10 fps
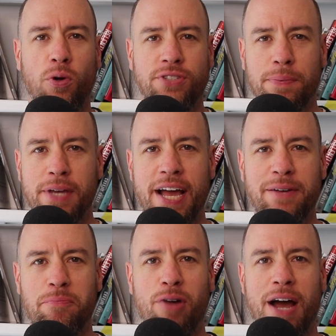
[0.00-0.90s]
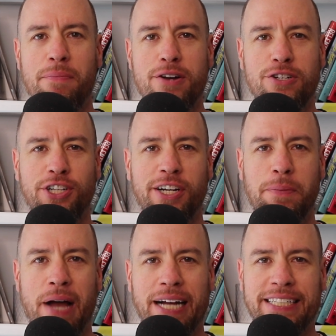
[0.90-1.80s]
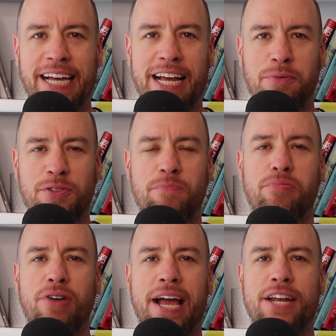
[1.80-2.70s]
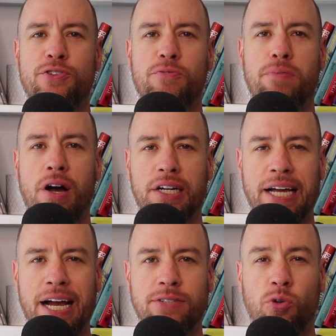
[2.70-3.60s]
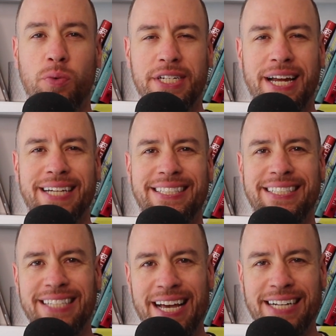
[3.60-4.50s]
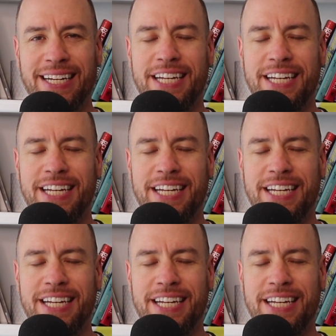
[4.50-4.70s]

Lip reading: What's up, gang? Brad Bodnerchuk back again with a brand new podcast where we dissect